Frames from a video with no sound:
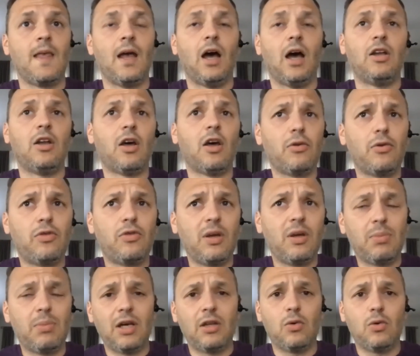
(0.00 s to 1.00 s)
Another
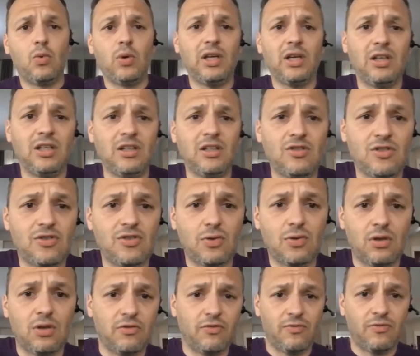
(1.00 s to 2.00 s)
thing, by the way, in just
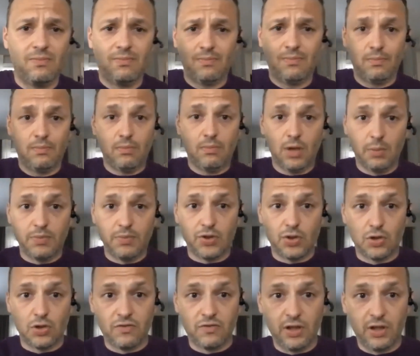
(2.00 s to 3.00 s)
sort of
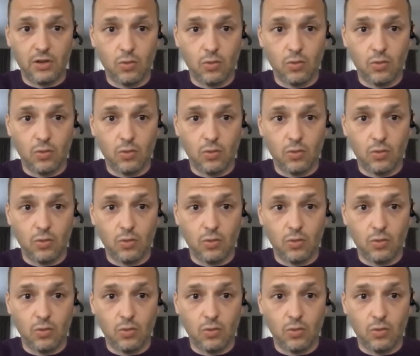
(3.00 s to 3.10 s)
observing